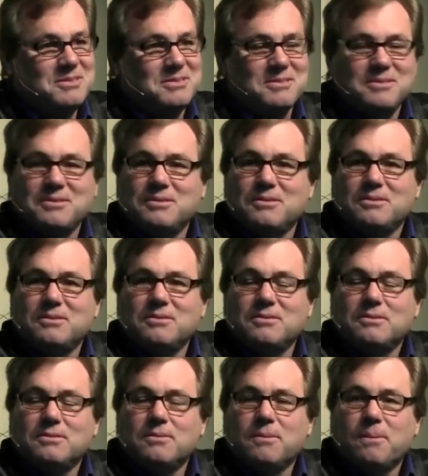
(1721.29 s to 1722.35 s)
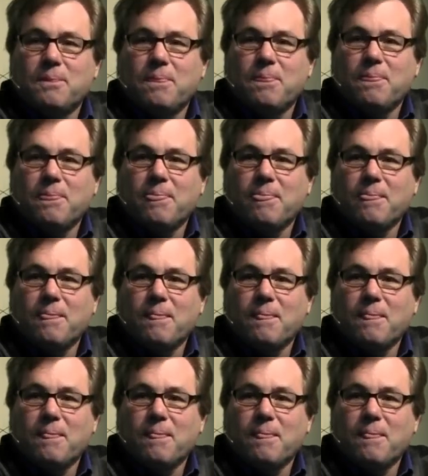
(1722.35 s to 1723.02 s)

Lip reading: [no speech]